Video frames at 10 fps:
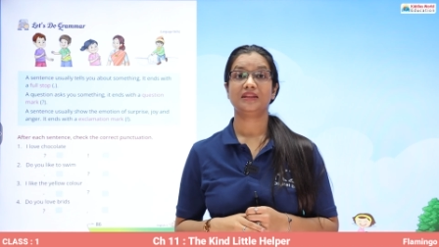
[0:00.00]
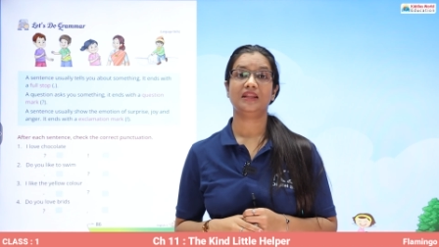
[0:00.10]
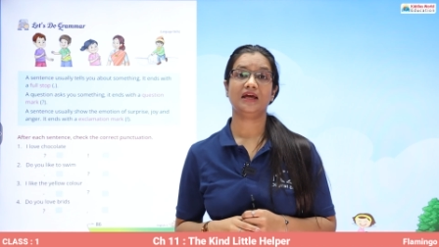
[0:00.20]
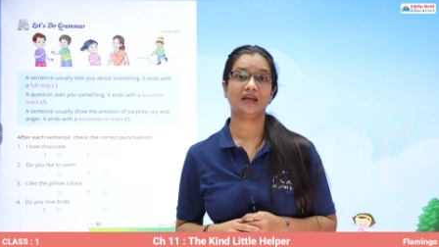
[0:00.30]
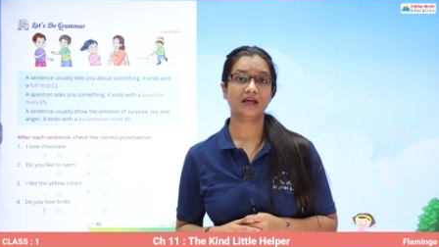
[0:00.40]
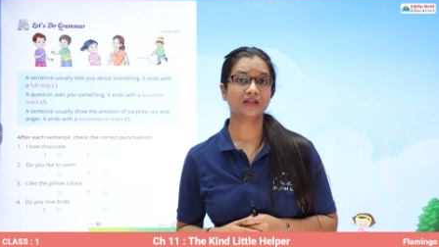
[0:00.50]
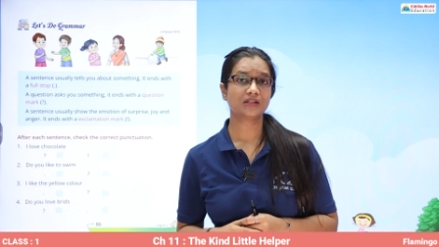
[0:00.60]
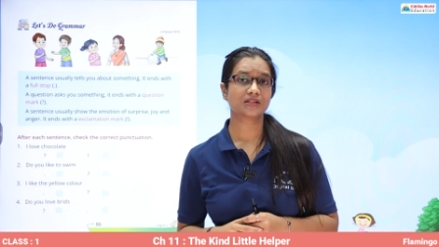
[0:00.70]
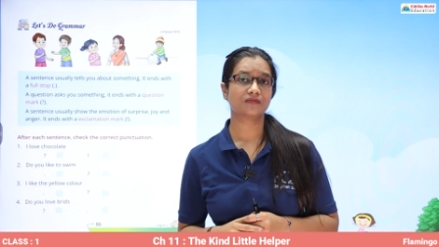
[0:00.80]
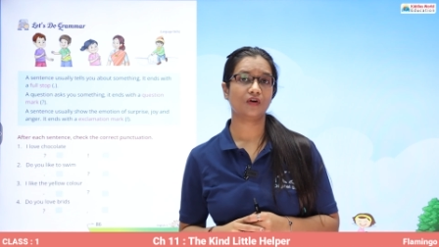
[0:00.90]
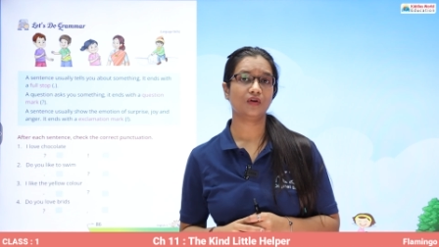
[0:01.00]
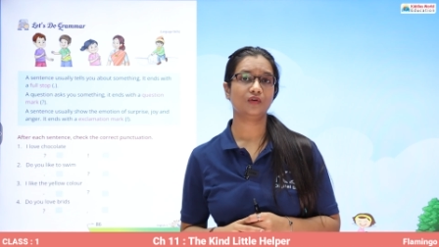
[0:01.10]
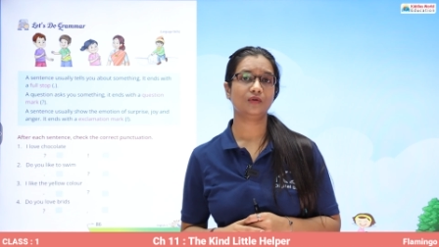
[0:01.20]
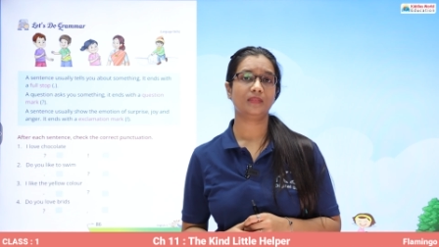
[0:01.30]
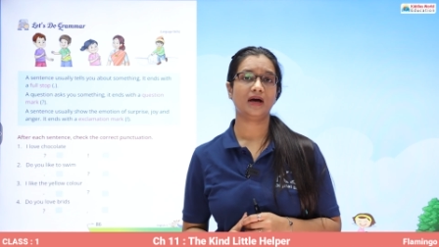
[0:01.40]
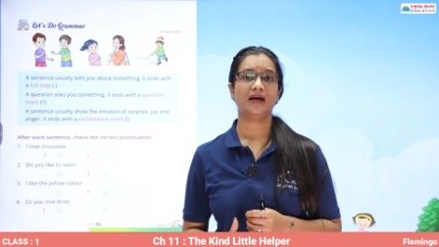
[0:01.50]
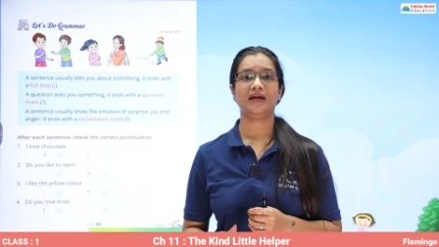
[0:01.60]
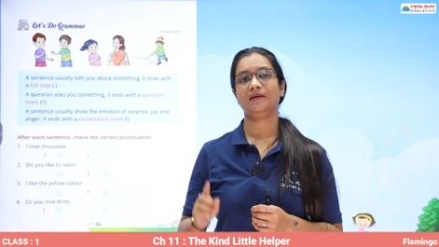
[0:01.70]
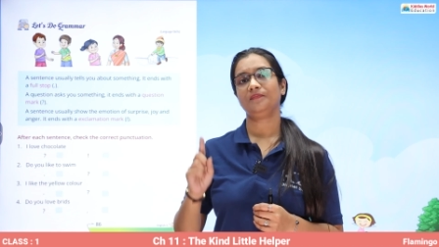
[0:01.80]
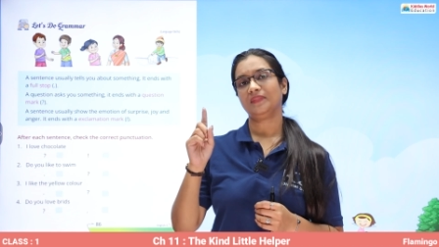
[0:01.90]
then it is followed
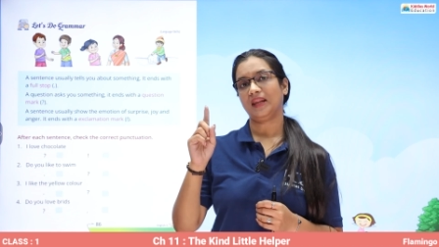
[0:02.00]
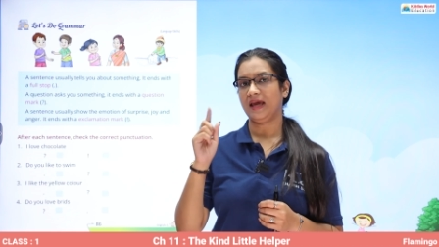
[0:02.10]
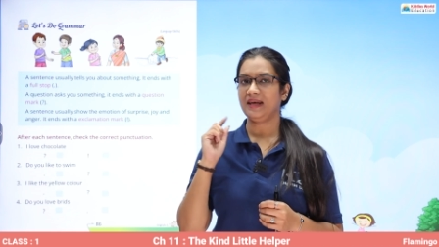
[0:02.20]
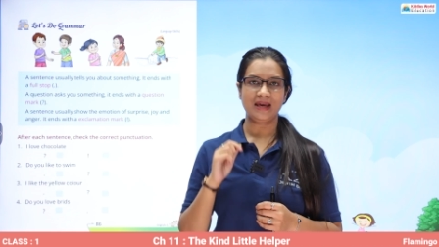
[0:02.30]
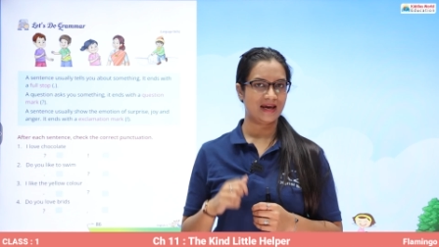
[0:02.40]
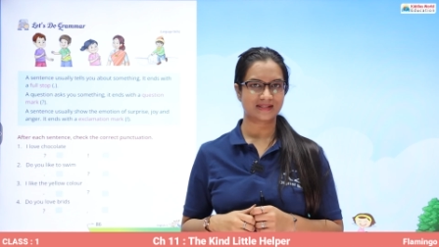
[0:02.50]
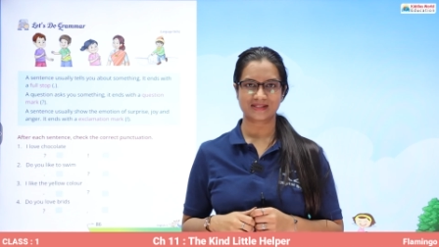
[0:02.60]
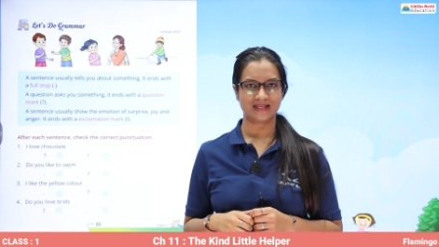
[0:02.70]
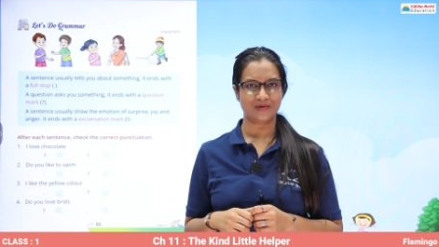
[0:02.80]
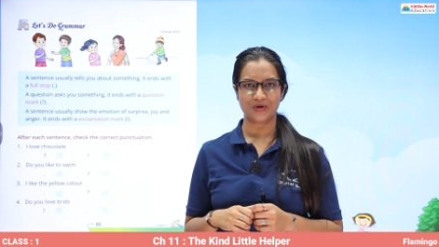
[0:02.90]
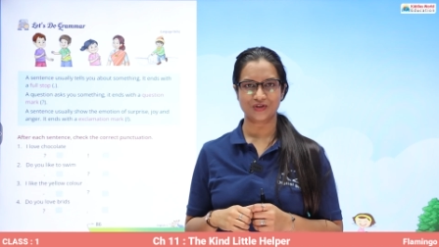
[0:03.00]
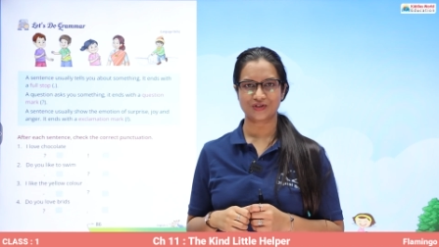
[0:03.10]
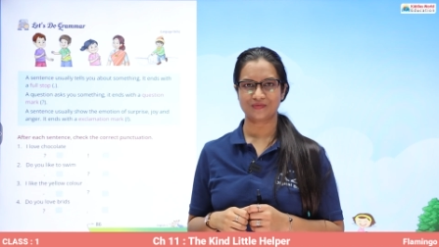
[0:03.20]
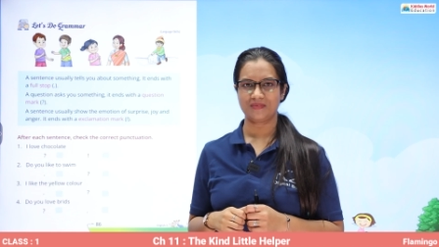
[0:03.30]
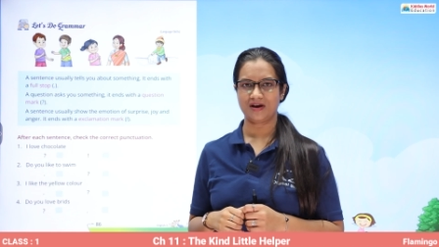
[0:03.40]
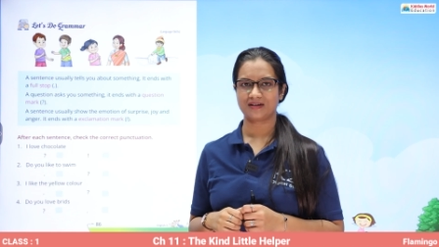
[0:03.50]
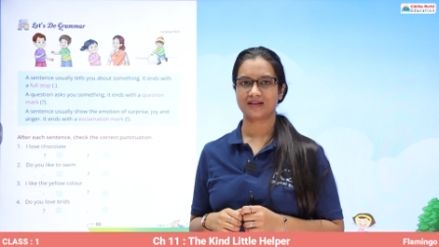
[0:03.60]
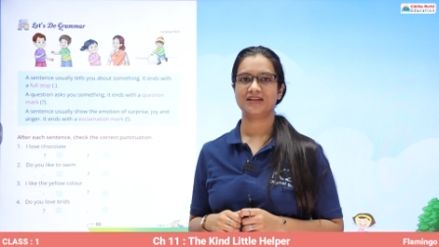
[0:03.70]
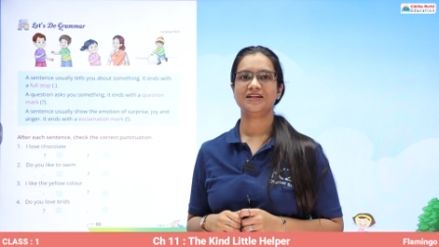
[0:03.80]
by an exclamation mark.